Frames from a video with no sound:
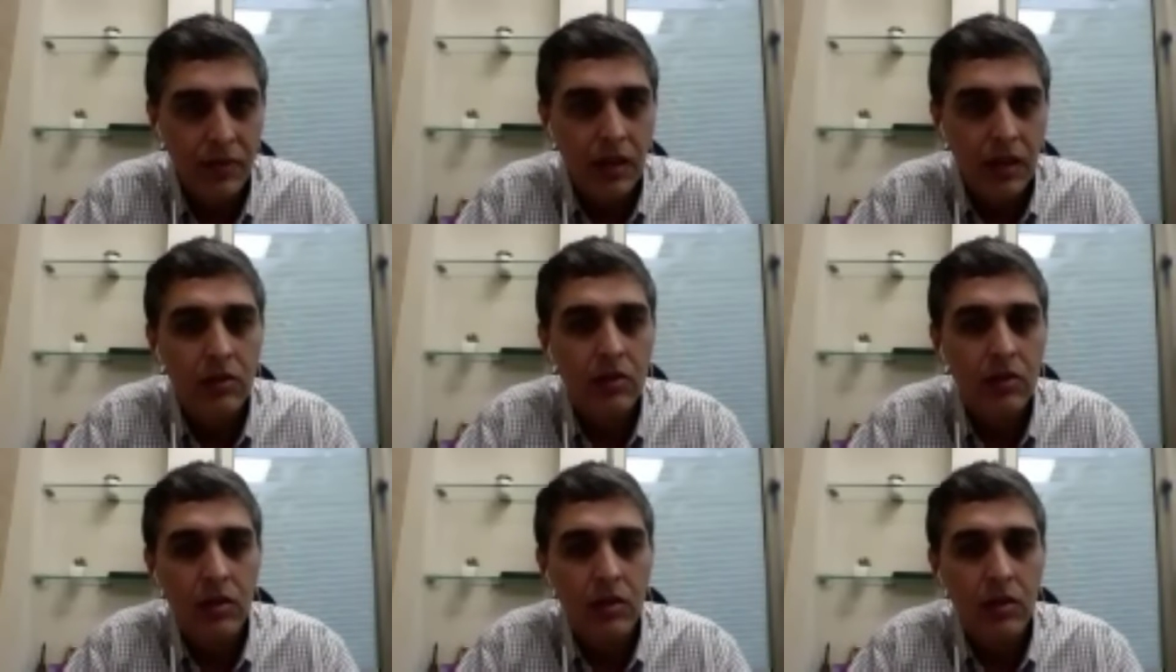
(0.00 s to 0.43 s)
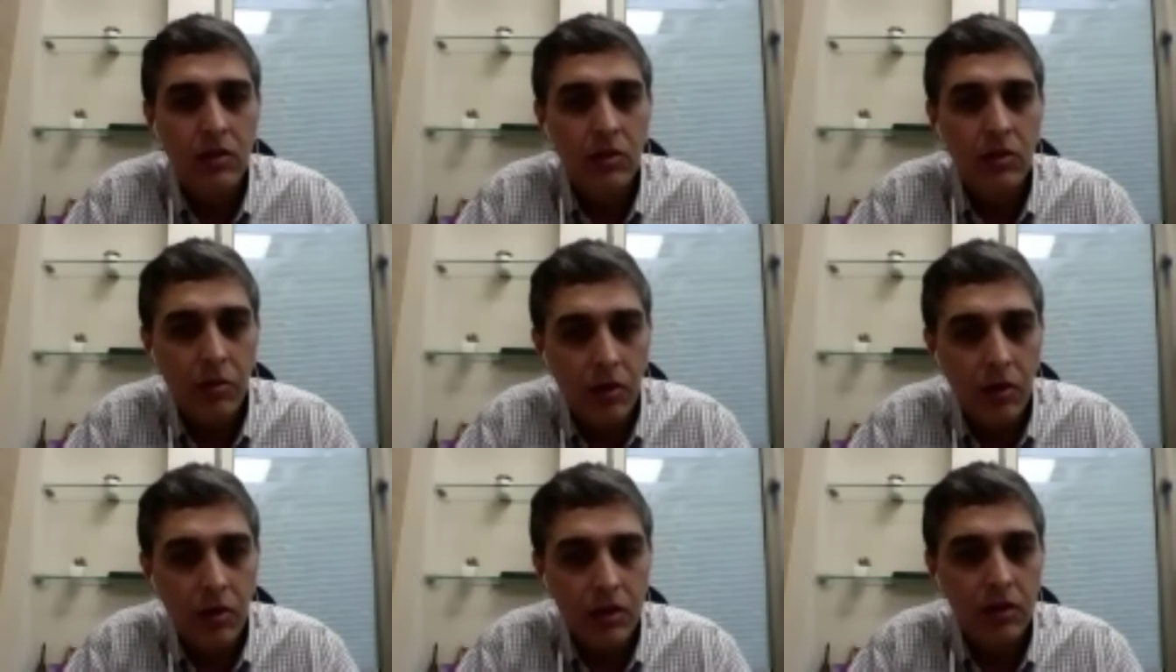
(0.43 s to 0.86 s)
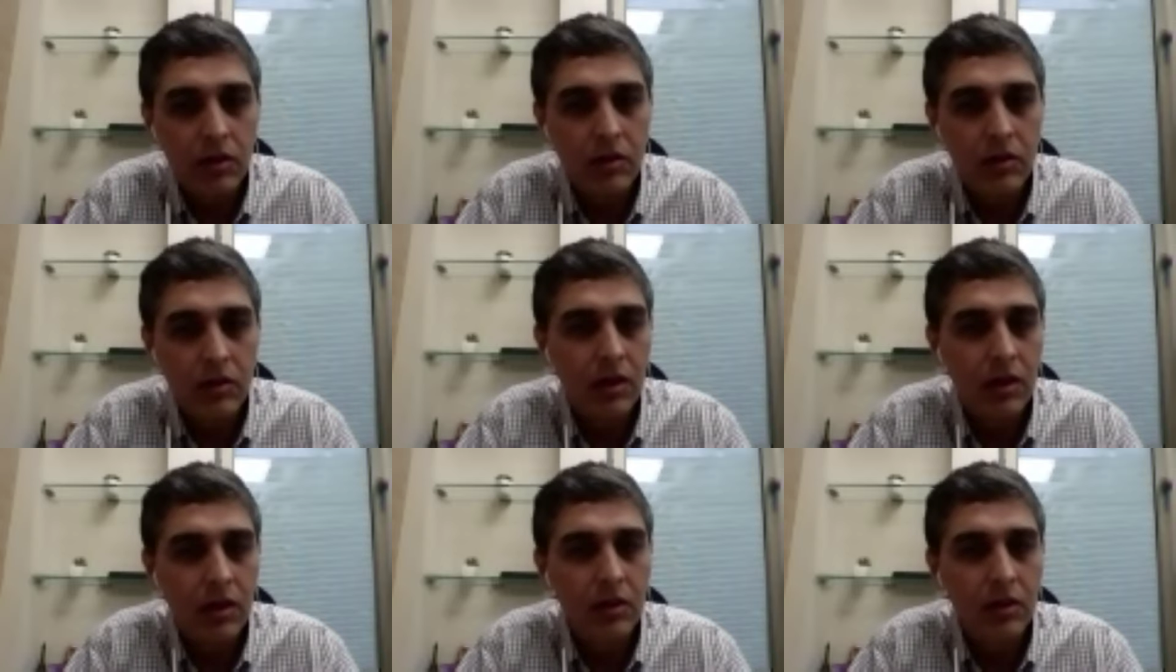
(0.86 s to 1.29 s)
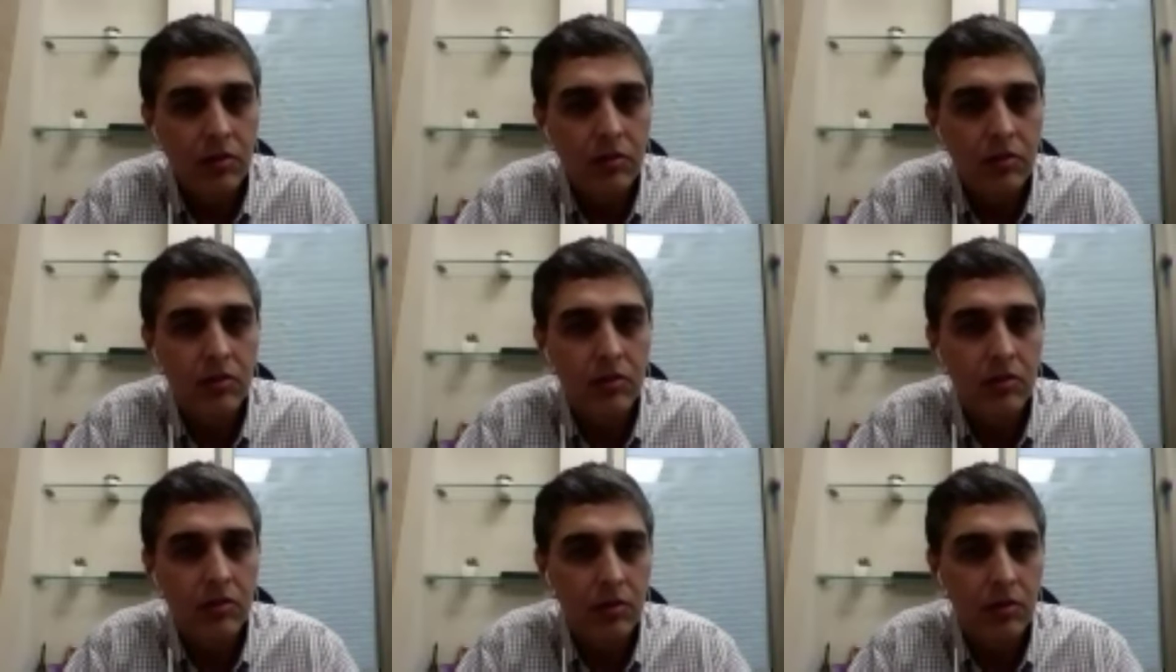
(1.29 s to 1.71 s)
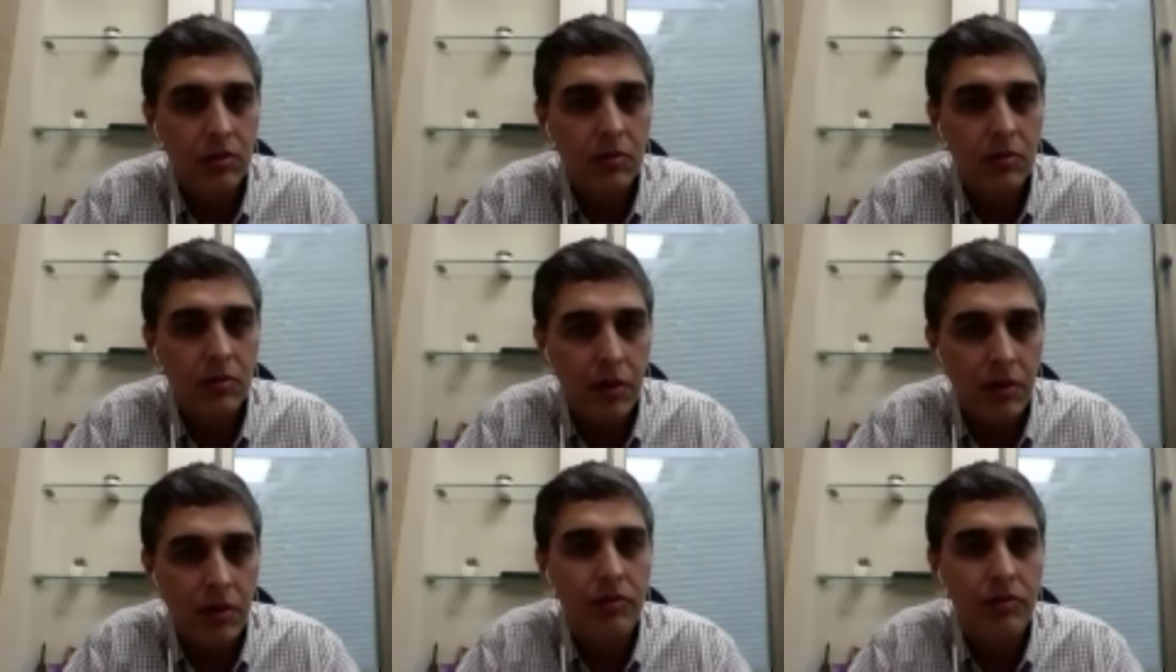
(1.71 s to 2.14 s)
Robotic is
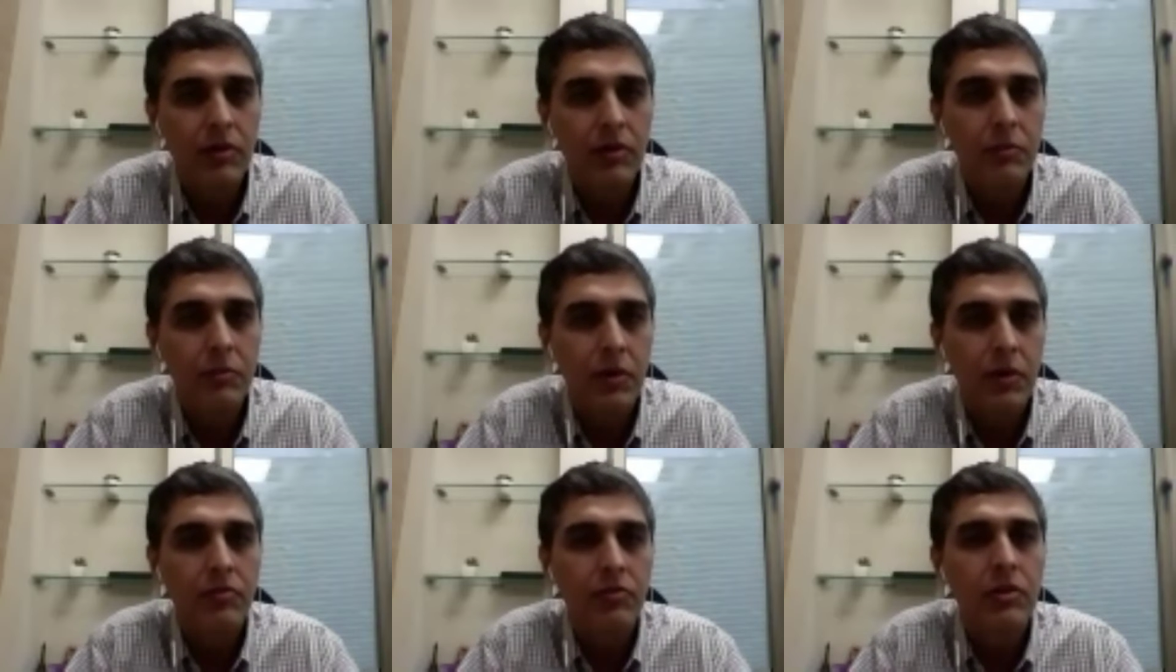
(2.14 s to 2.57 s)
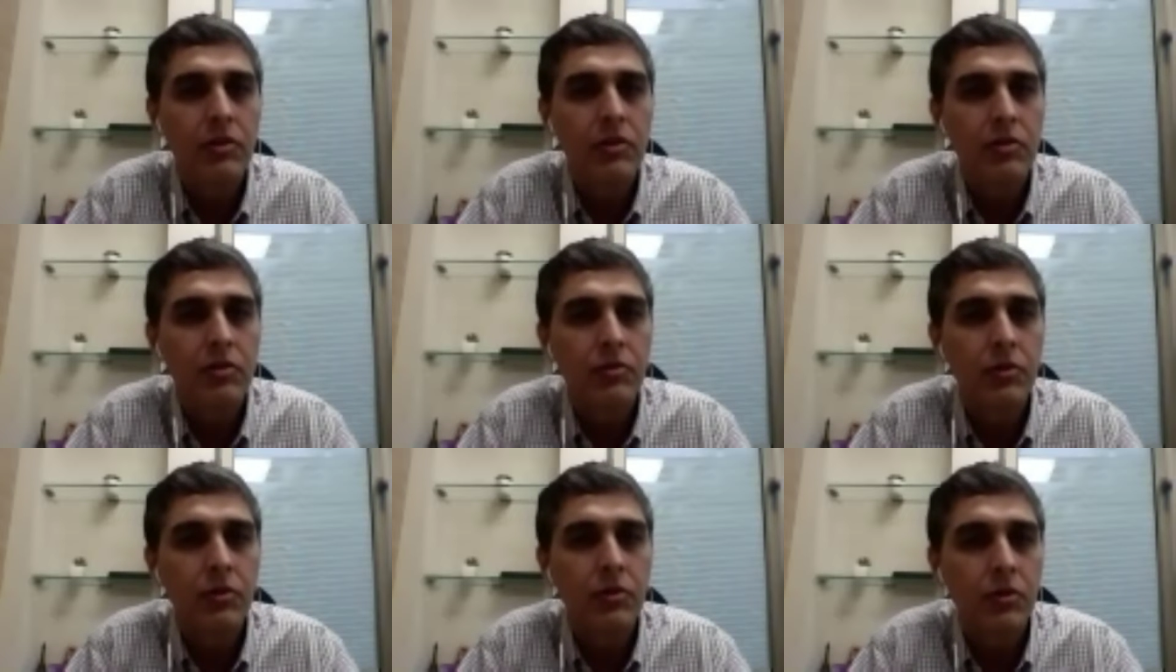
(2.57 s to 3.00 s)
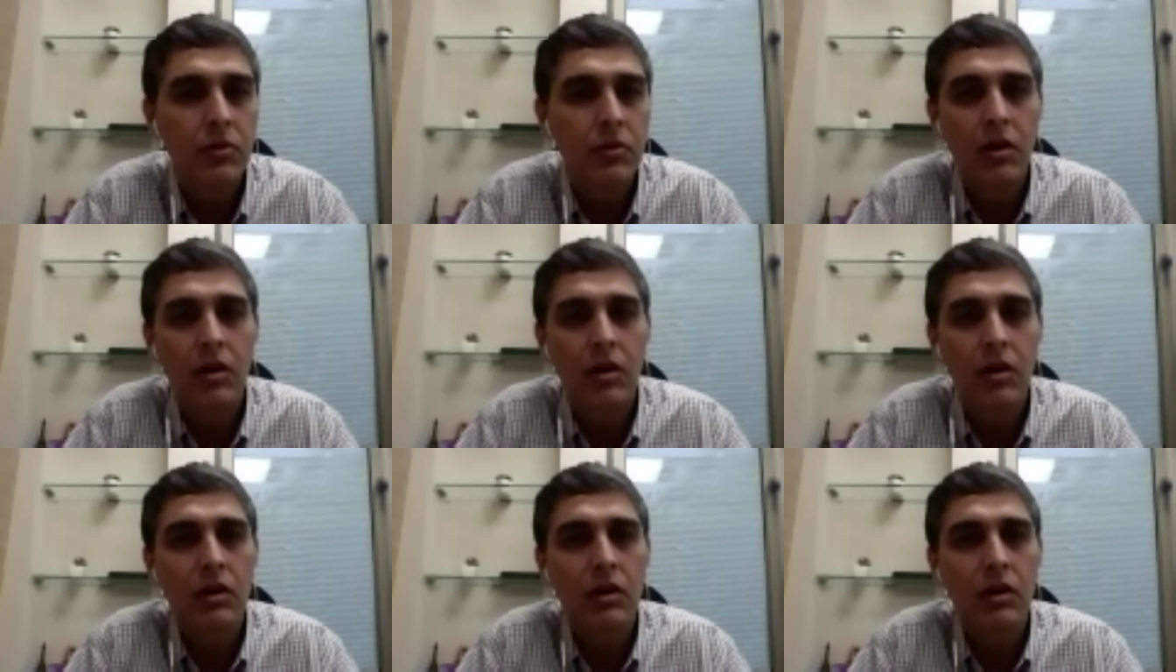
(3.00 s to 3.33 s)
preferred for